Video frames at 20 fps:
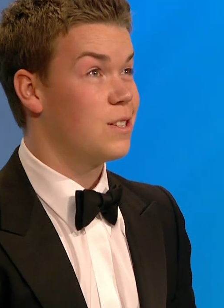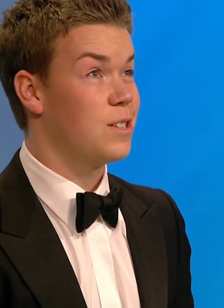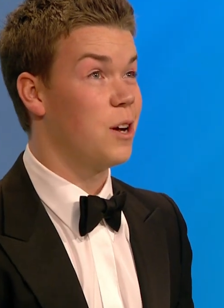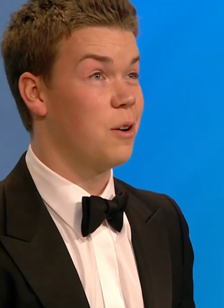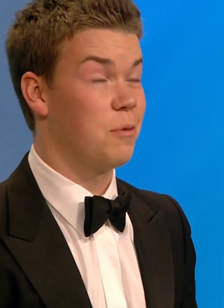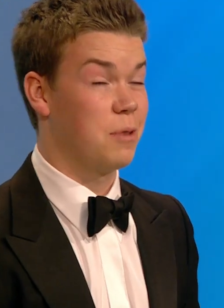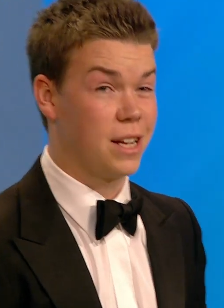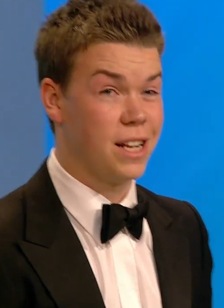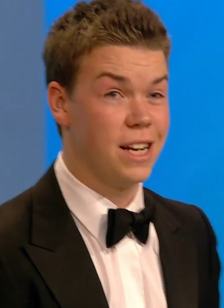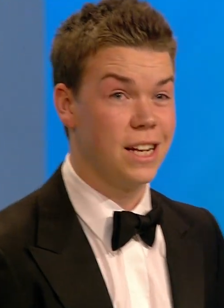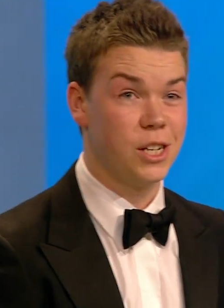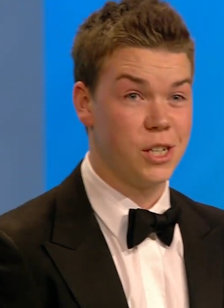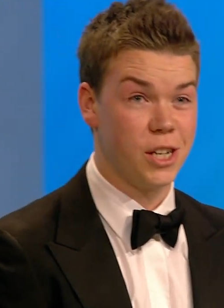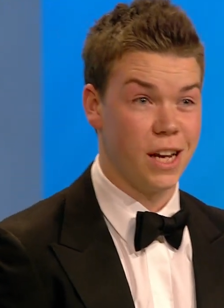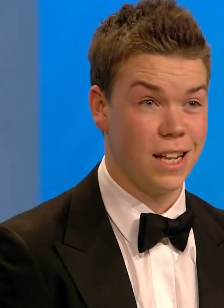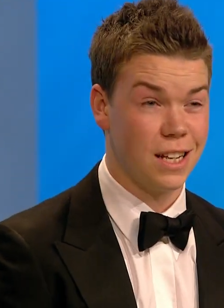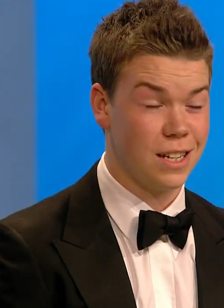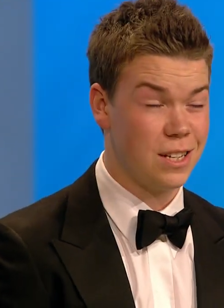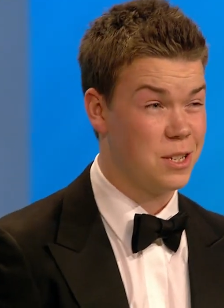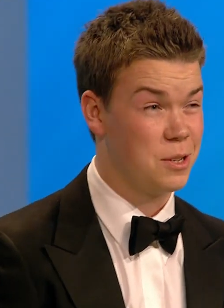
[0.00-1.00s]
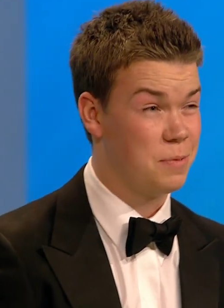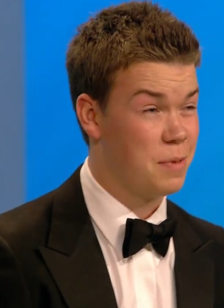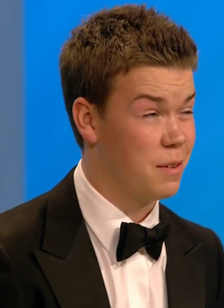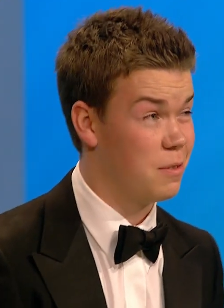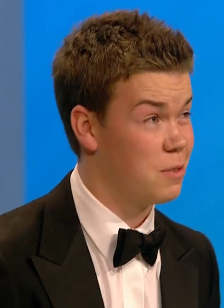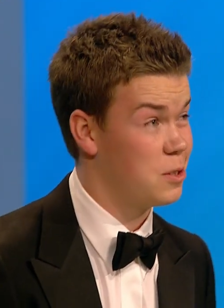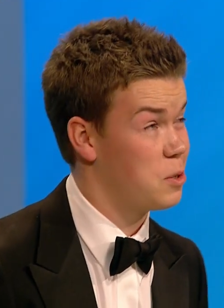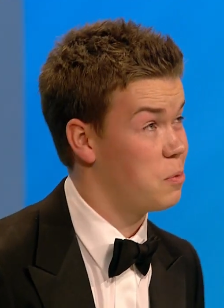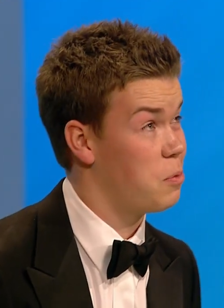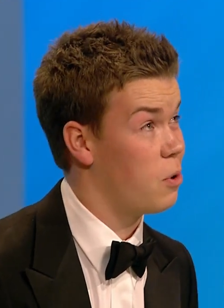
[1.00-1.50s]
start with a cliche. This is a bit
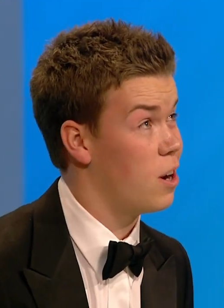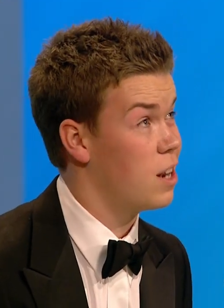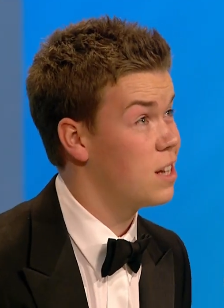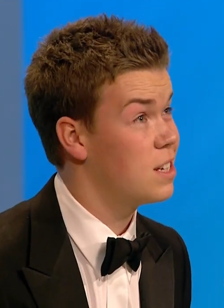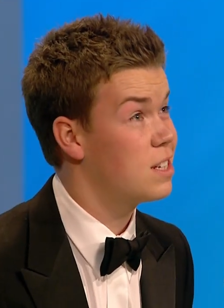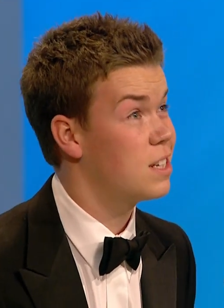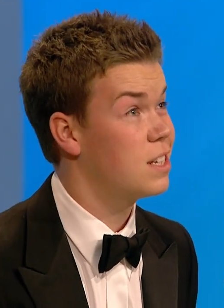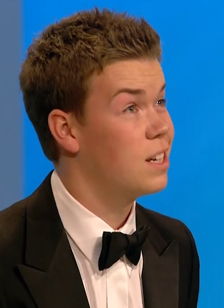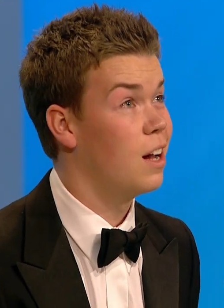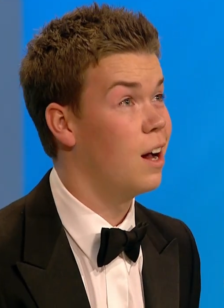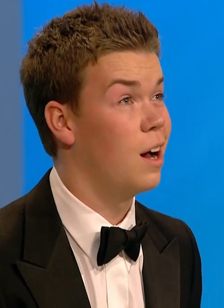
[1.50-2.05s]
of a surprise.